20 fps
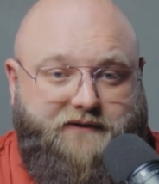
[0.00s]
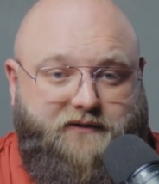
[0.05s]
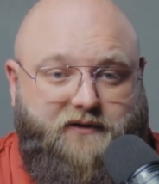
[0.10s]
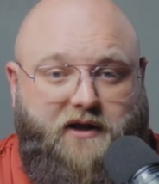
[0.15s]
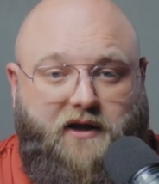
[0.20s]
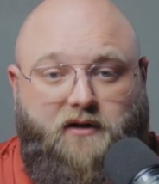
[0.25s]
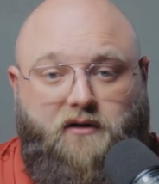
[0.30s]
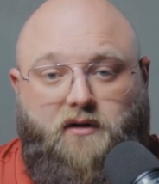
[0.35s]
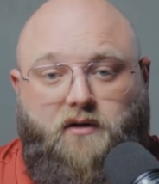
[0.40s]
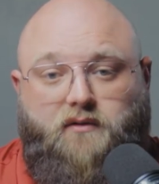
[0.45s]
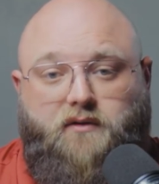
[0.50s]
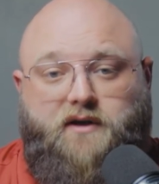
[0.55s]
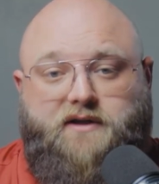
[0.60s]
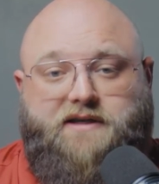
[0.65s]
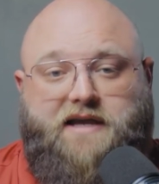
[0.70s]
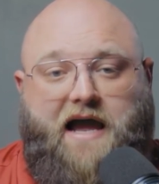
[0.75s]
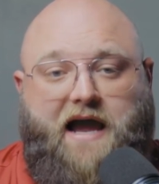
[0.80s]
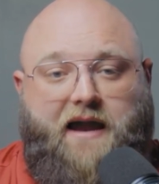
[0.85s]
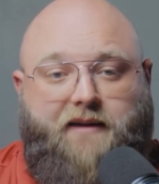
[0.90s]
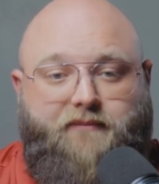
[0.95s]
let alone the
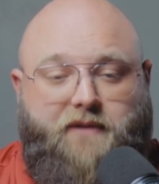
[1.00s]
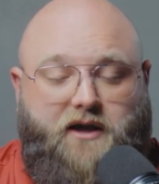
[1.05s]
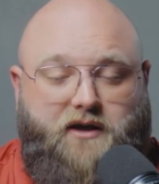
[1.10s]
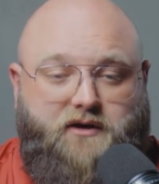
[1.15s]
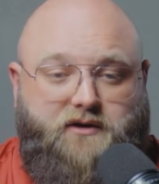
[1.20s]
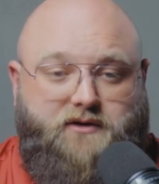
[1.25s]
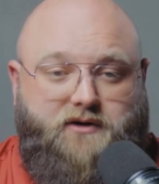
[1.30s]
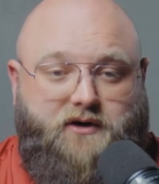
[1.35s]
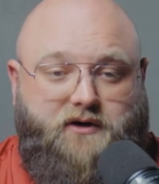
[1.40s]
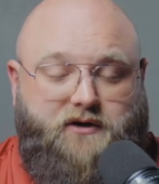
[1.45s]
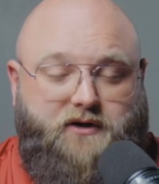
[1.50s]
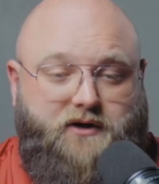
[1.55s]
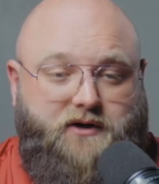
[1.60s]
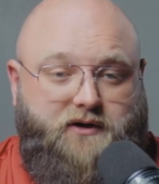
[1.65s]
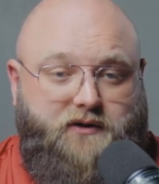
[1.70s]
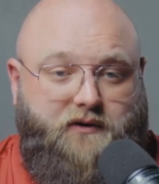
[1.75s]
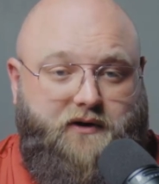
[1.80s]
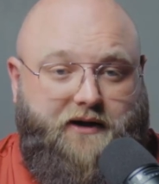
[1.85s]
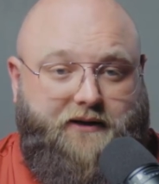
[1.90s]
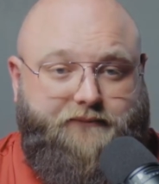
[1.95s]
time that you took to
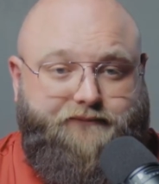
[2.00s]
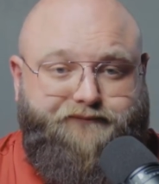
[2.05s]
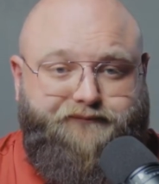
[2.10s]
do it.